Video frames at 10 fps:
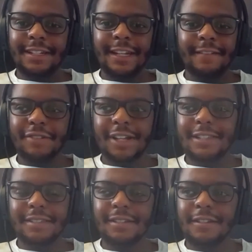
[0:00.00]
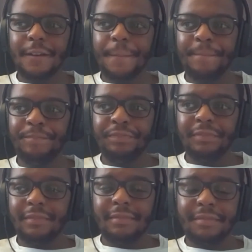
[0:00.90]
and trying to
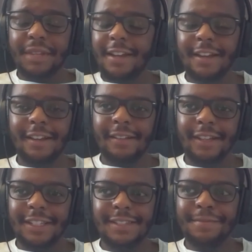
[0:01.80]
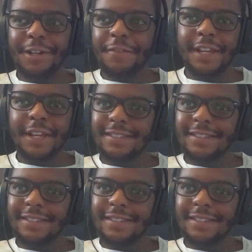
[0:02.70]
it's in the middle of it.